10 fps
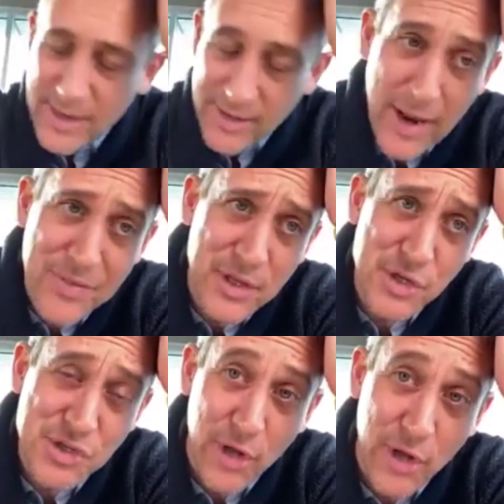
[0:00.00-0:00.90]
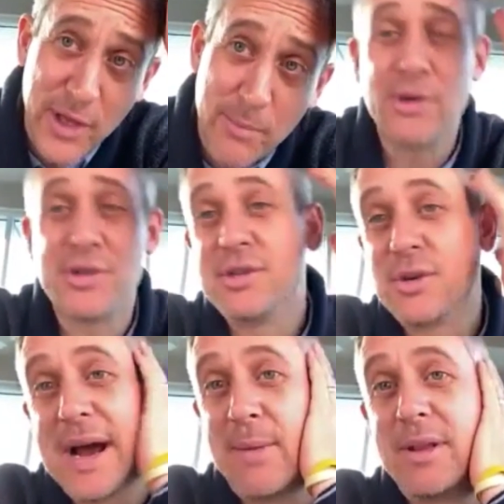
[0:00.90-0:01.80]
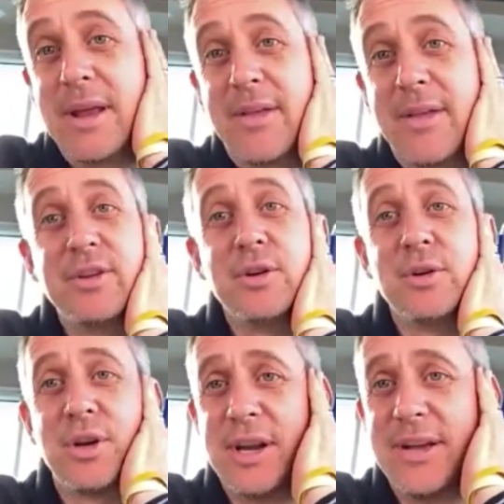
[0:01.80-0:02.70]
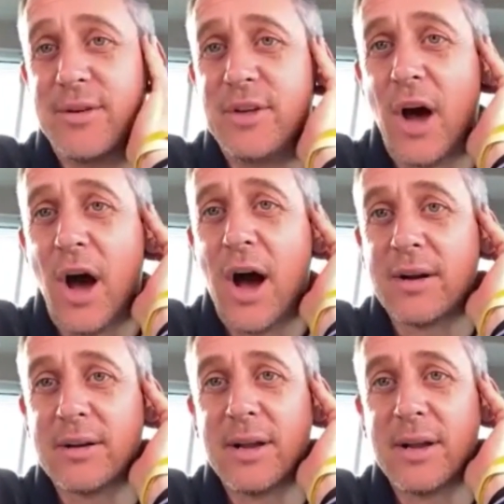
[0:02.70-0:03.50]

I think you saw the emotions, right? I mean, hell, the dude couldn't even talk.